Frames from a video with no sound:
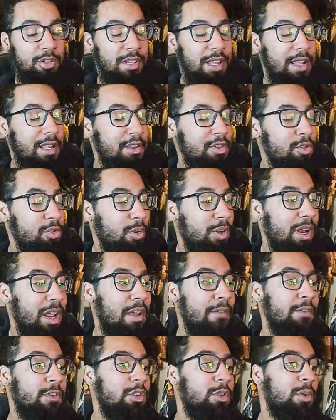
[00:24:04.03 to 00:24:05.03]
I enjoyed
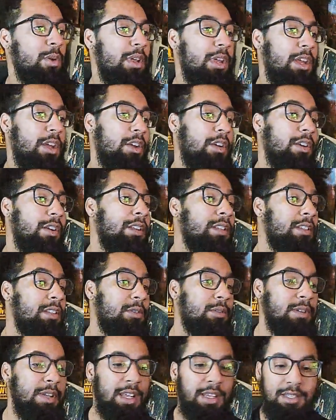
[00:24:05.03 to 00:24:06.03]
having you here.
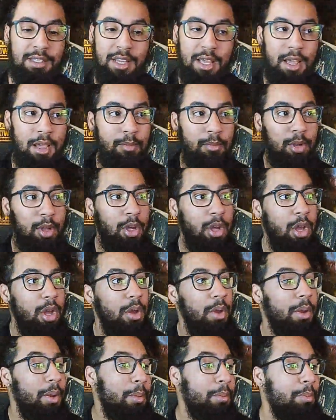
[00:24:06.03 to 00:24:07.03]
Until next time,
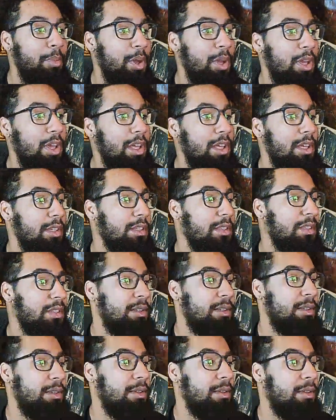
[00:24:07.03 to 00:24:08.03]
peace.